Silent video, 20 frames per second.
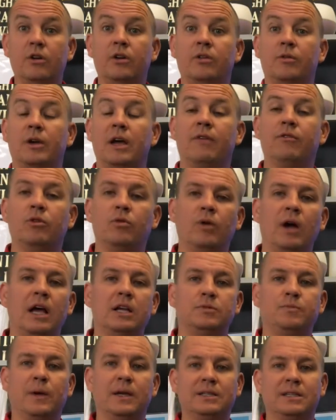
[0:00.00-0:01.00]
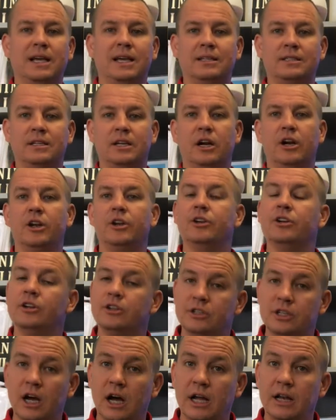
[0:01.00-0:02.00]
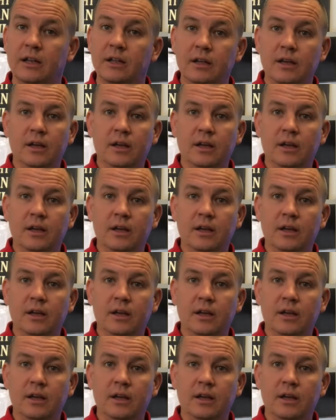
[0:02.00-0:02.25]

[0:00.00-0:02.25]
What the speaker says: and then we have you rest. Best case scenario, you're done.